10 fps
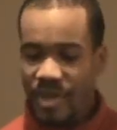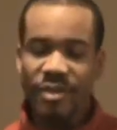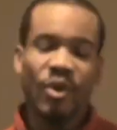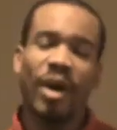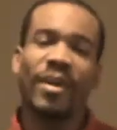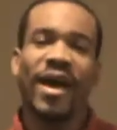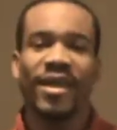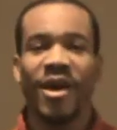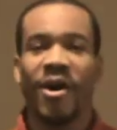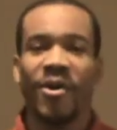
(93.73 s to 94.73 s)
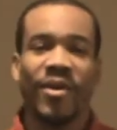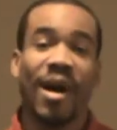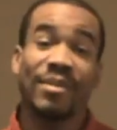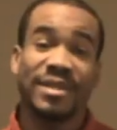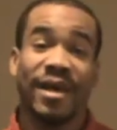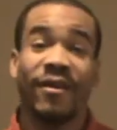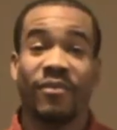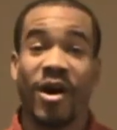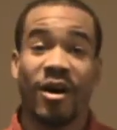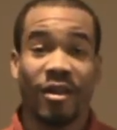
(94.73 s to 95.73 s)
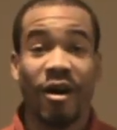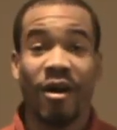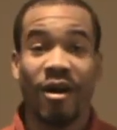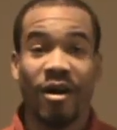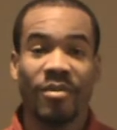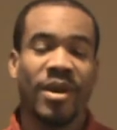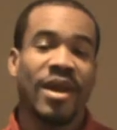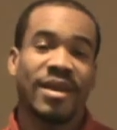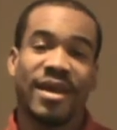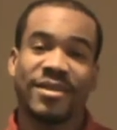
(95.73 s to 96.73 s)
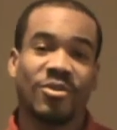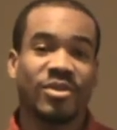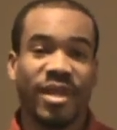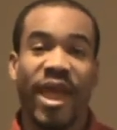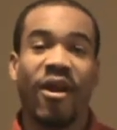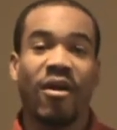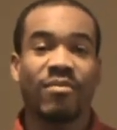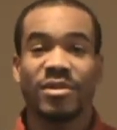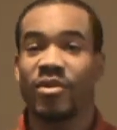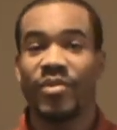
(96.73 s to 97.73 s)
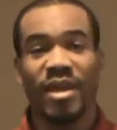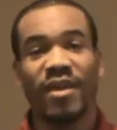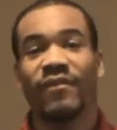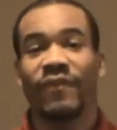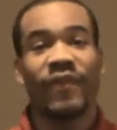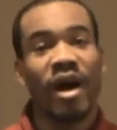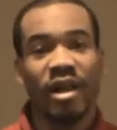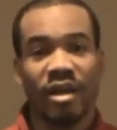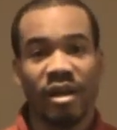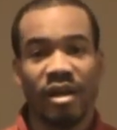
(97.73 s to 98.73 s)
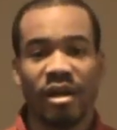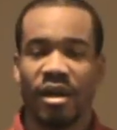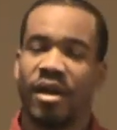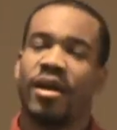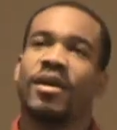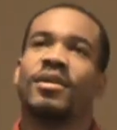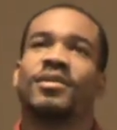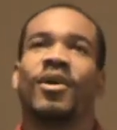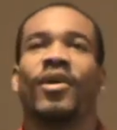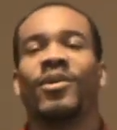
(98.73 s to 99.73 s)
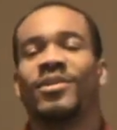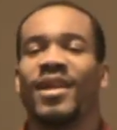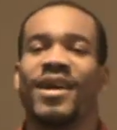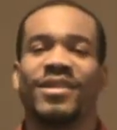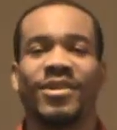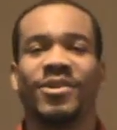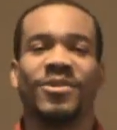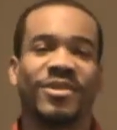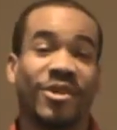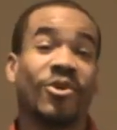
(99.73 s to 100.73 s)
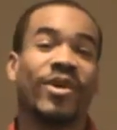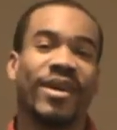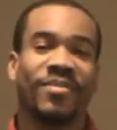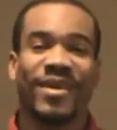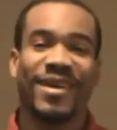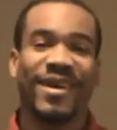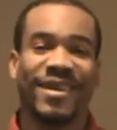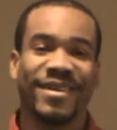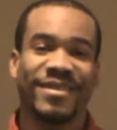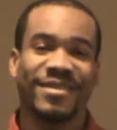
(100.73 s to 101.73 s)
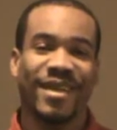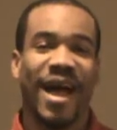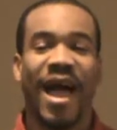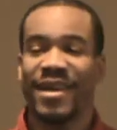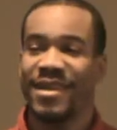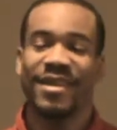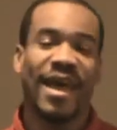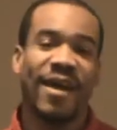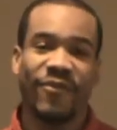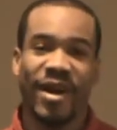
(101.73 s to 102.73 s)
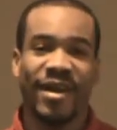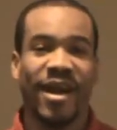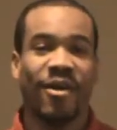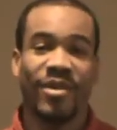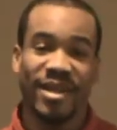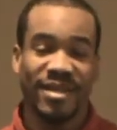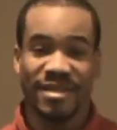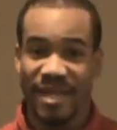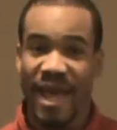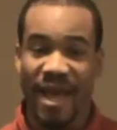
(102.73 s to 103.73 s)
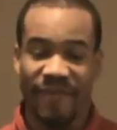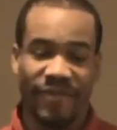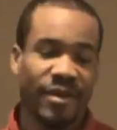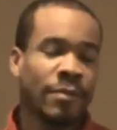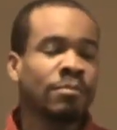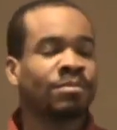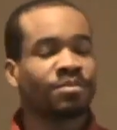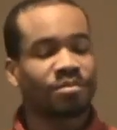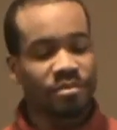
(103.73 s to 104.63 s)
So I'm like, yo, I'm gonna set off my alarm. That's gonna scare him. It's gonna be even funnier. So he was like, dude, do it because I need a laugh right now. We need this laugh.